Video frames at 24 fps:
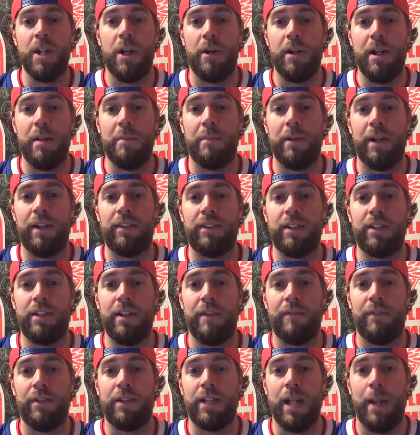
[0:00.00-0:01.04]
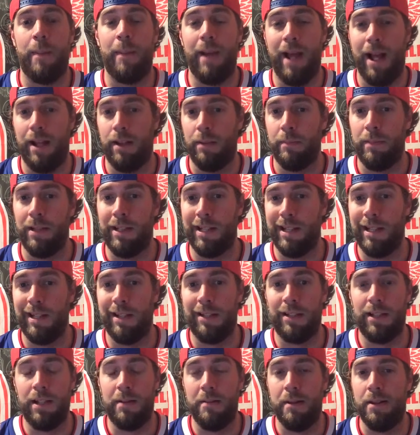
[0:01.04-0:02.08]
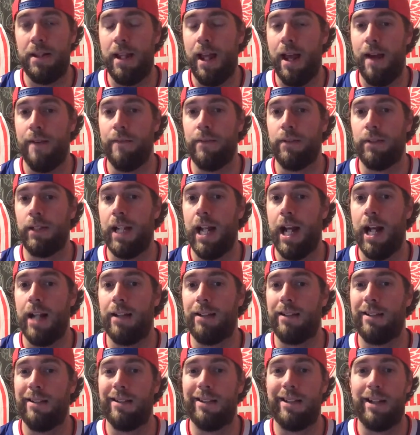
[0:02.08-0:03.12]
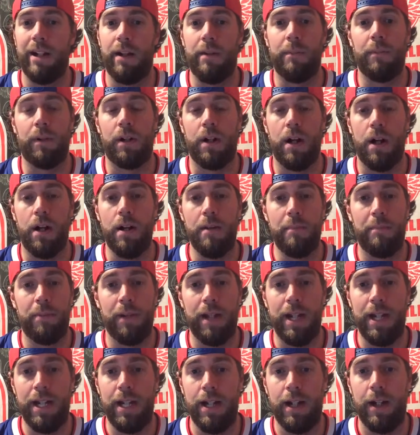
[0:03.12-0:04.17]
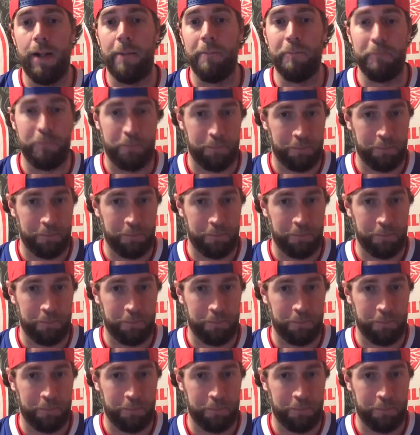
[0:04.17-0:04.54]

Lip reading: he brings a different type of element to this team that they haven't really had since Darren McCarty played here.